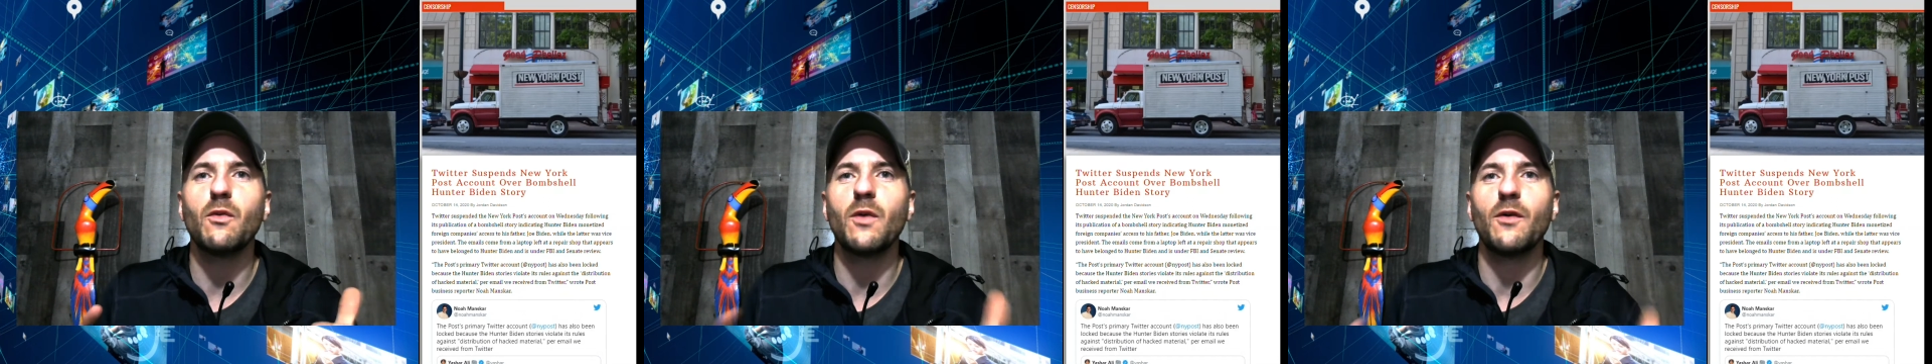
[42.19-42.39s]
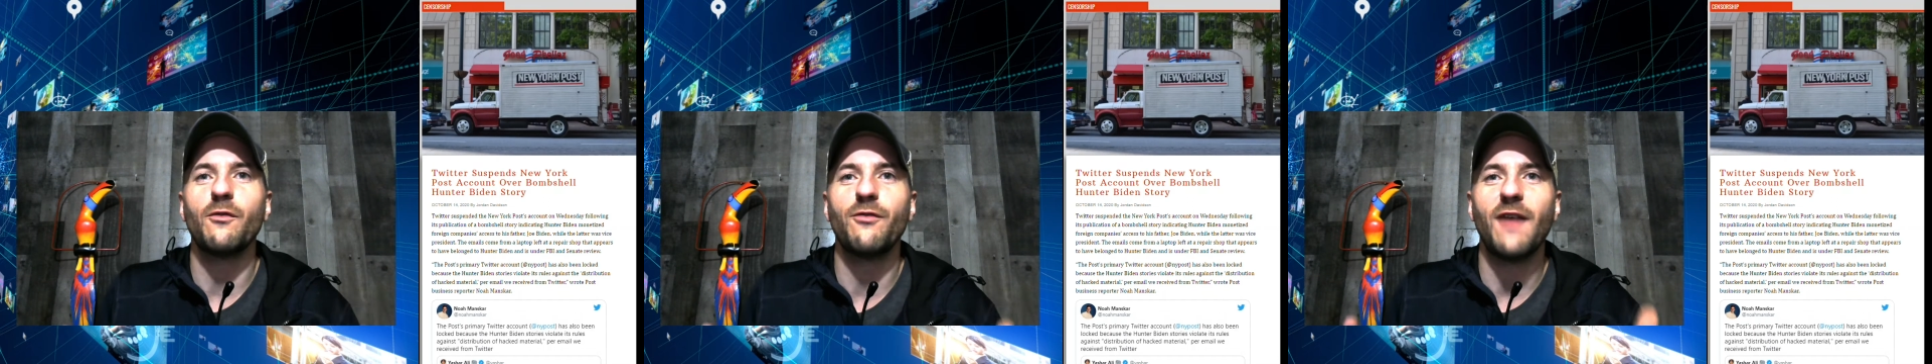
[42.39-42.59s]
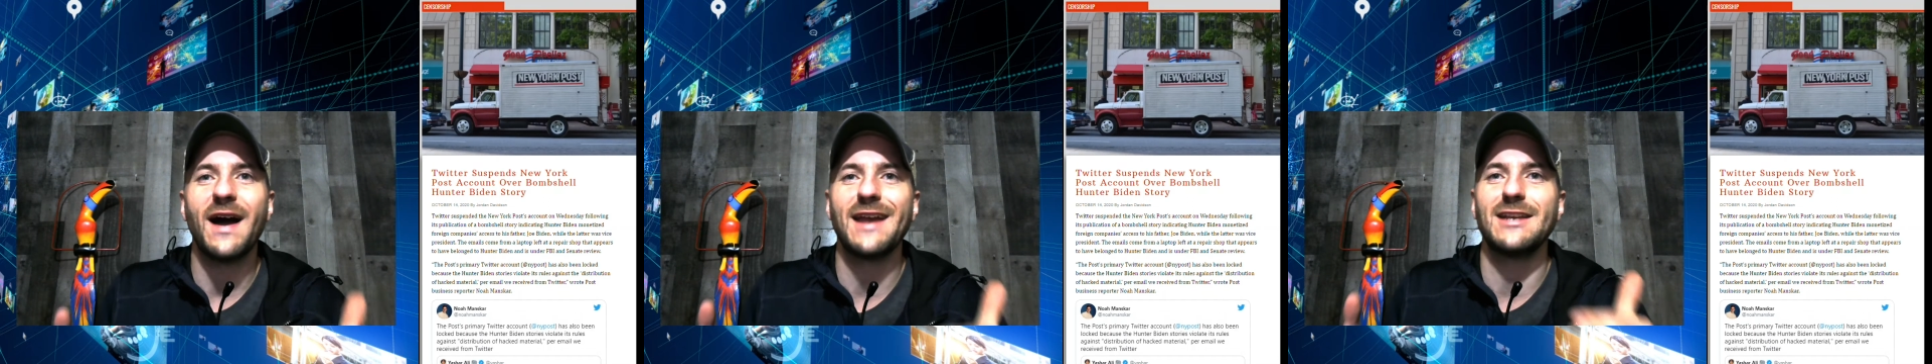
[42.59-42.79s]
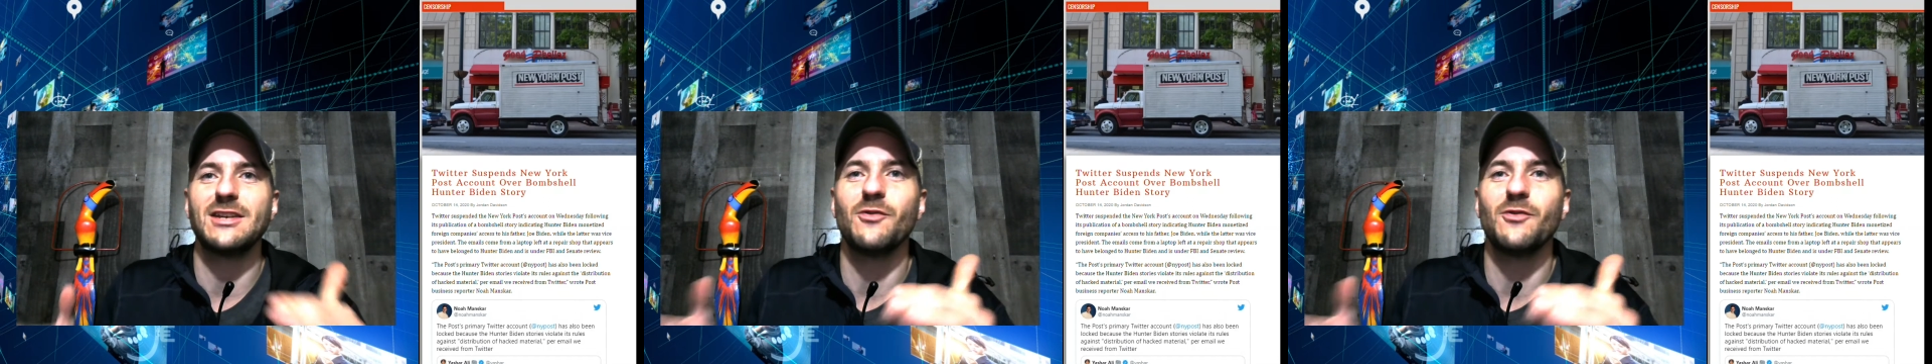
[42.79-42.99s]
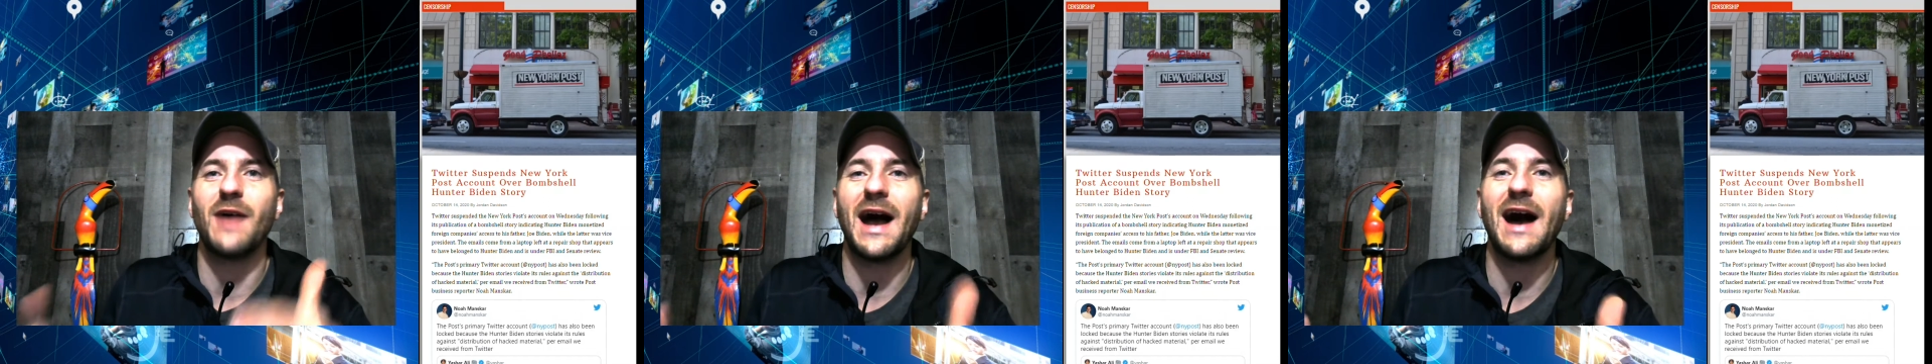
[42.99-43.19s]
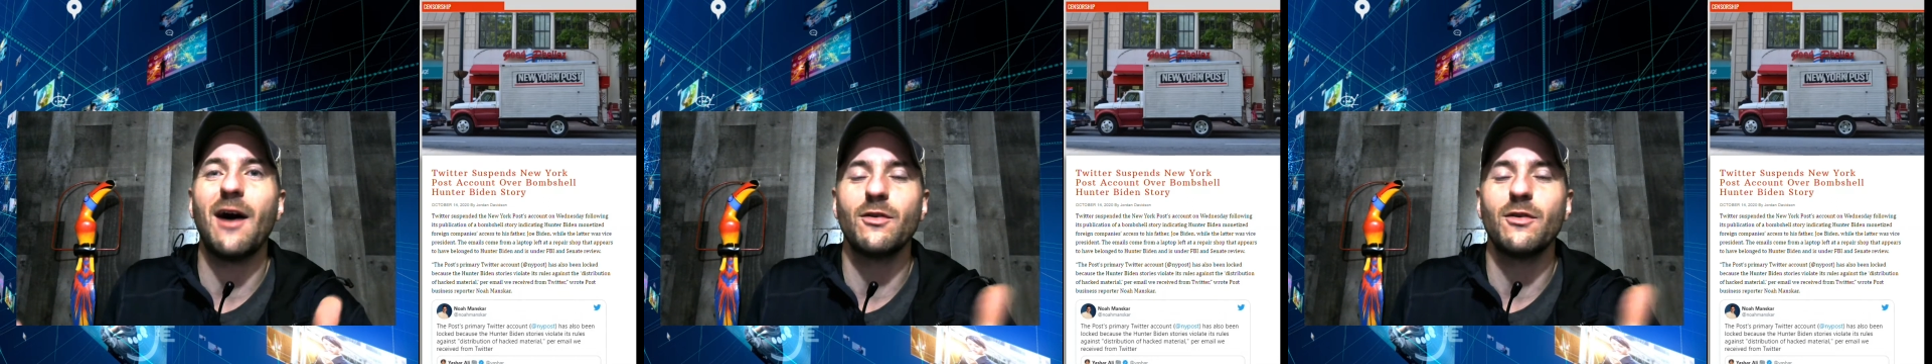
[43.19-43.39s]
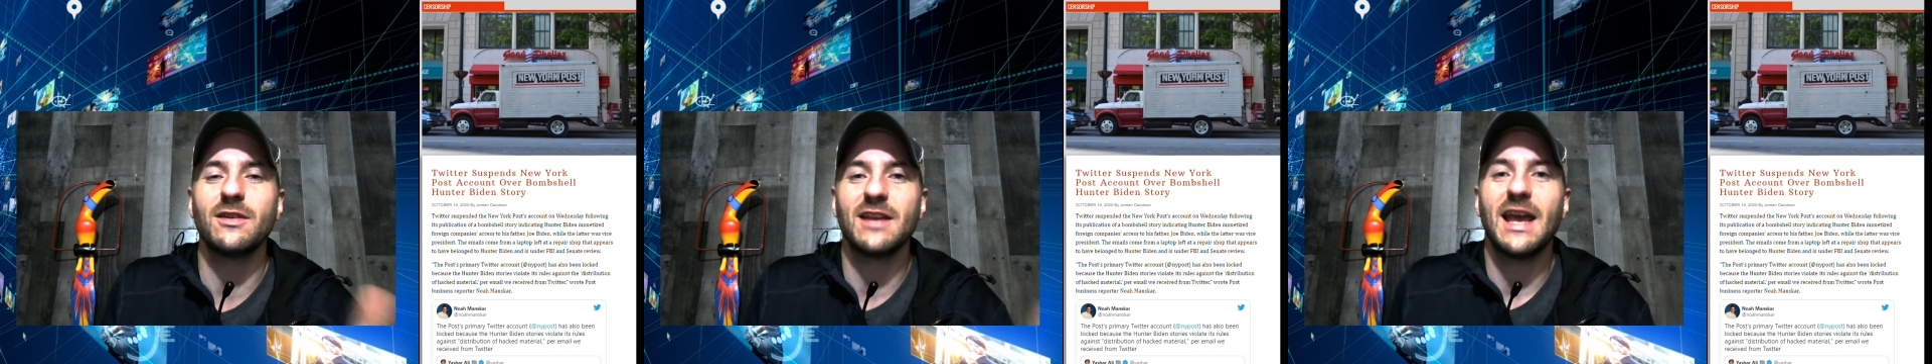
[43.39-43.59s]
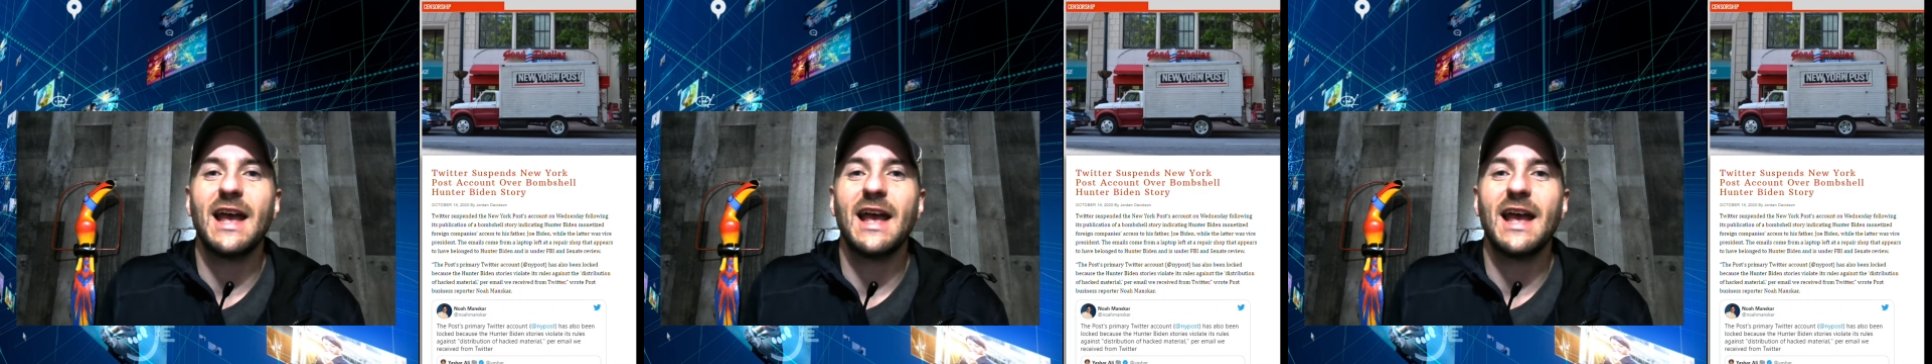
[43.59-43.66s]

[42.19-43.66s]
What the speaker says: will find you out,